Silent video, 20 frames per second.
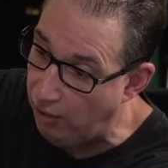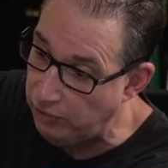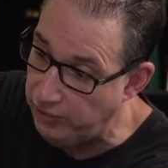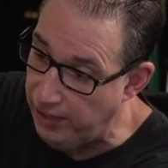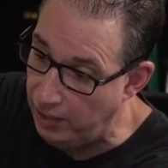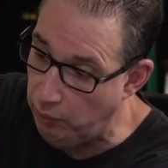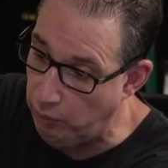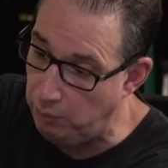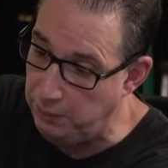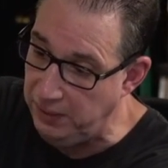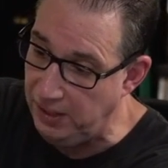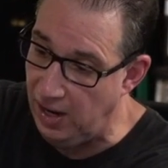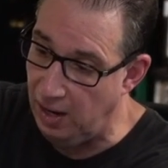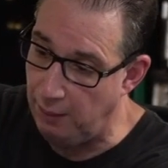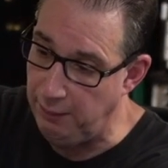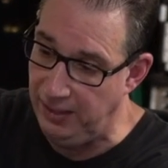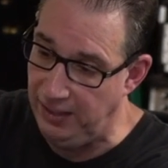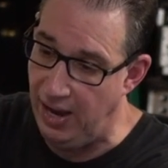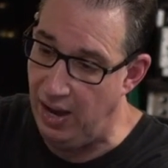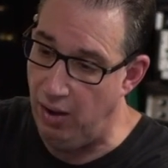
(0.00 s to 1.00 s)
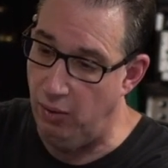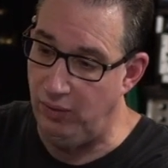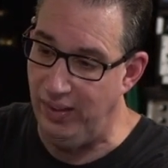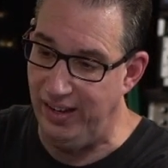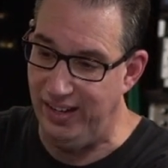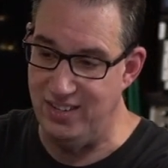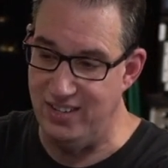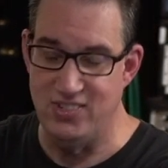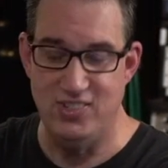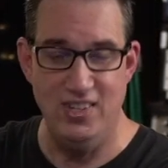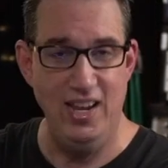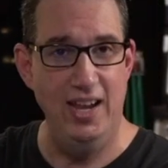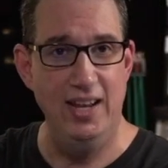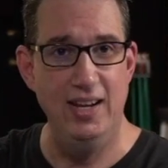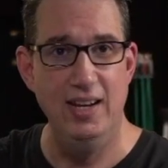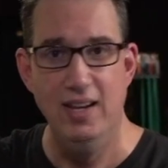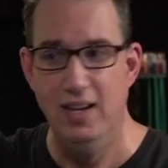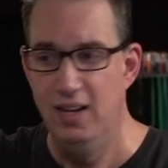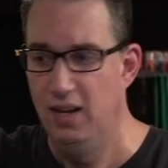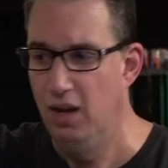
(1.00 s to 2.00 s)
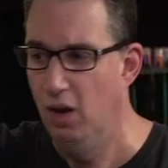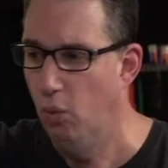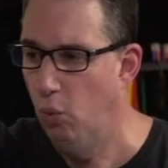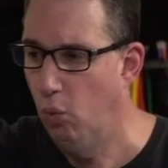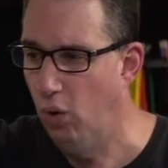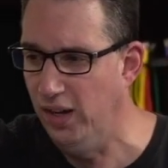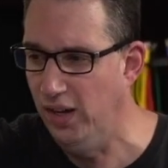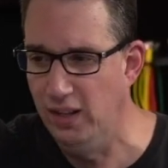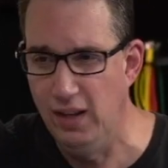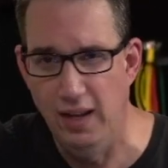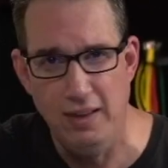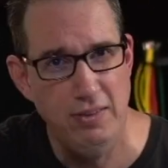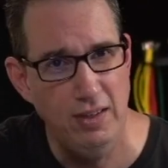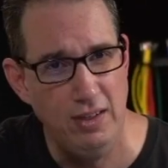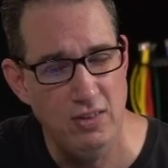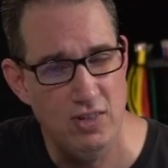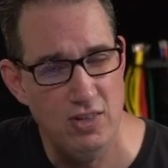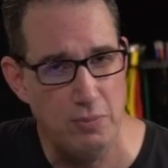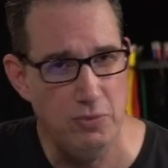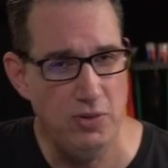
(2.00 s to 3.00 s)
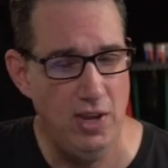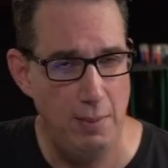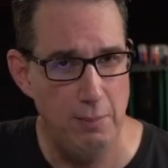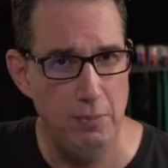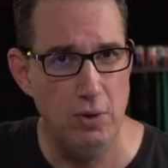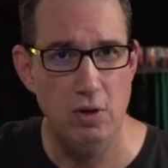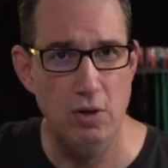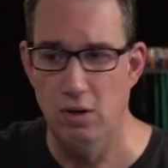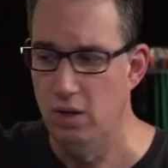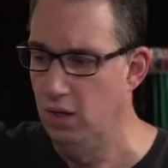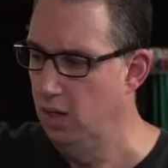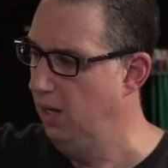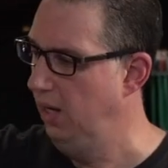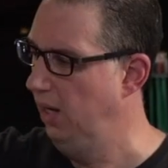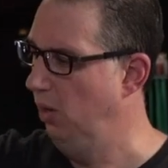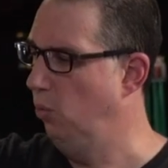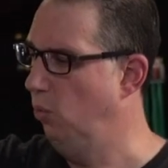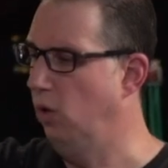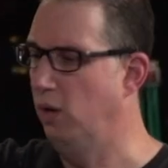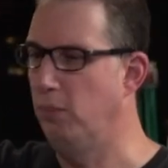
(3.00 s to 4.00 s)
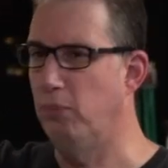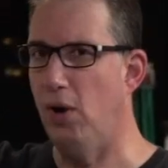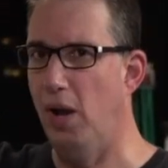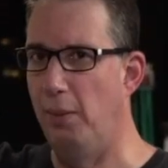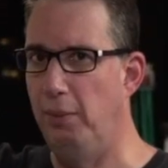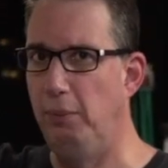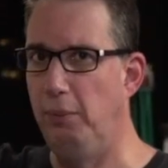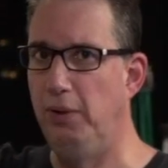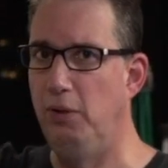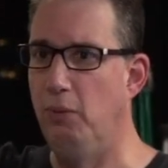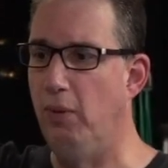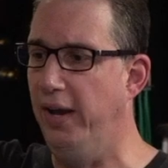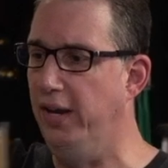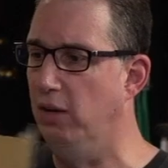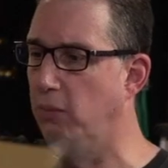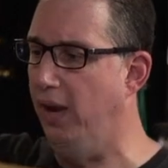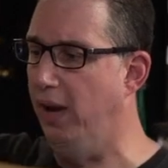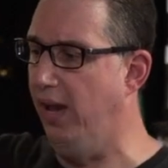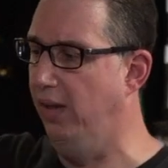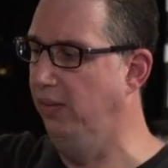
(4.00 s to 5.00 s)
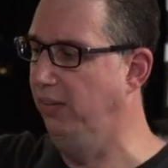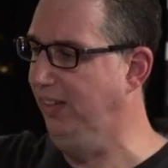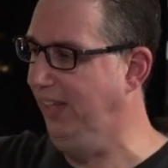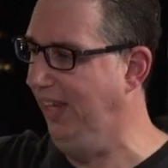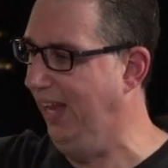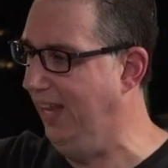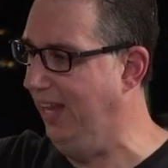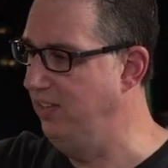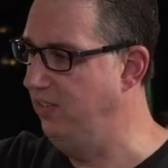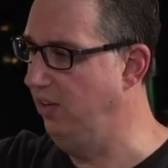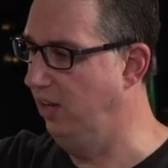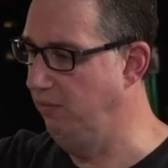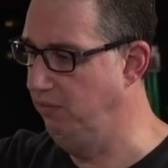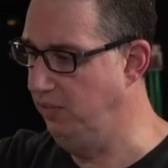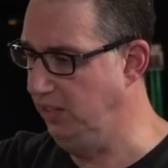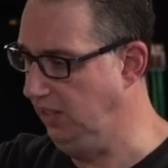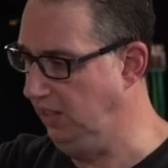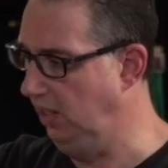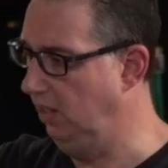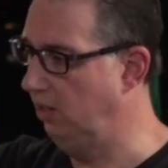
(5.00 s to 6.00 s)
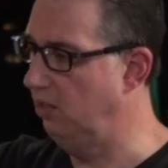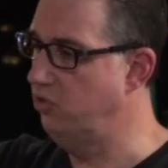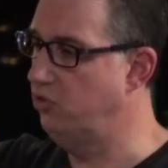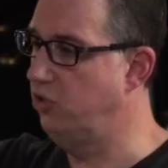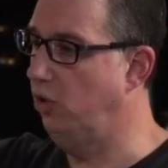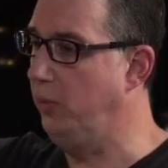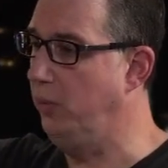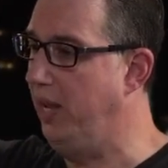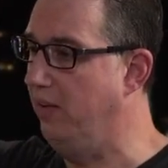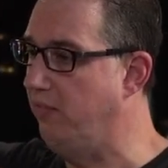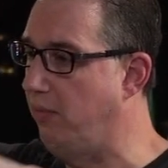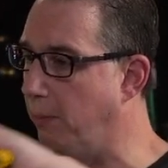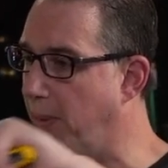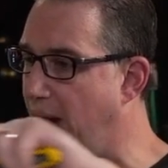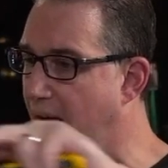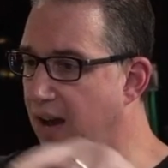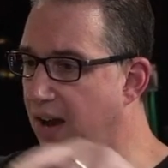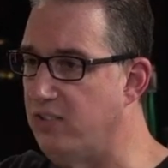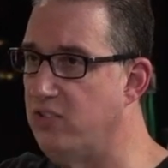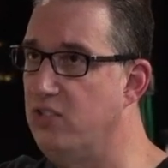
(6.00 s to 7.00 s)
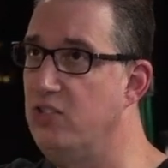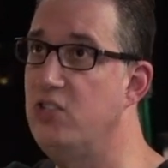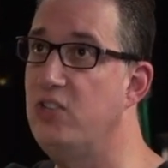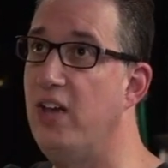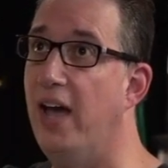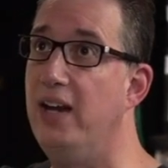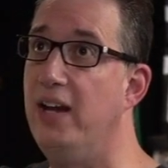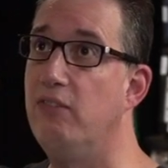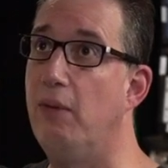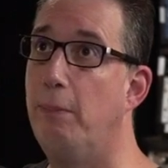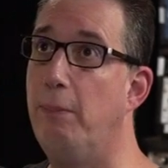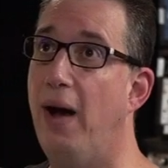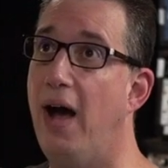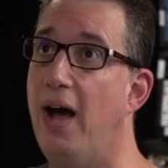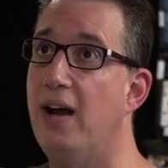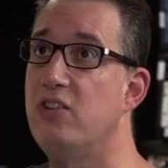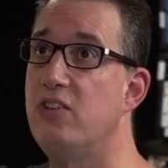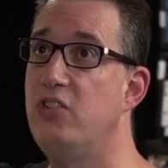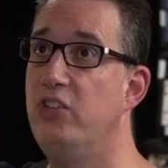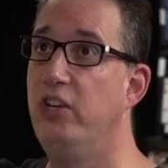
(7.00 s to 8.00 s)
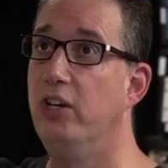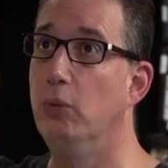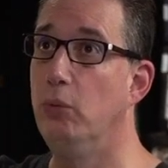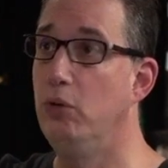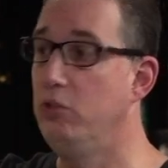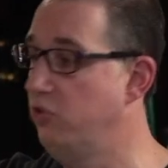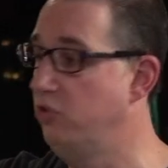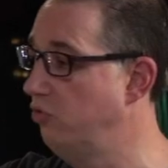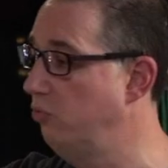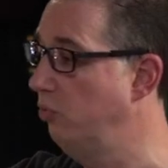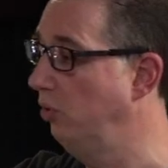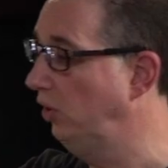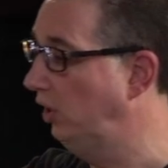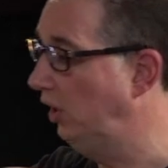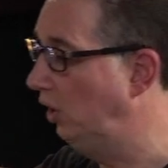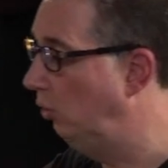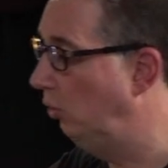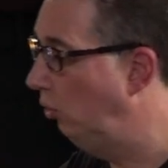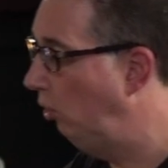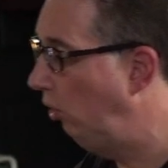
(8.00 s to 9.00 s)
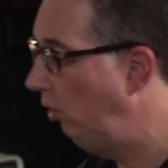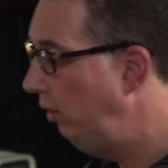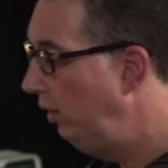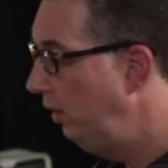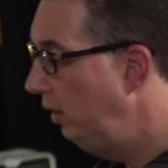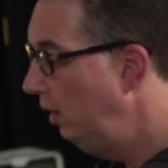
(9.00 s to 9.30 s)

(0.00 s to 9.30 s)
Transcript: They will be coming out, like I said, one in I think September and one probably right around the end of the year. So we have a box inside of a box here, which is really cool.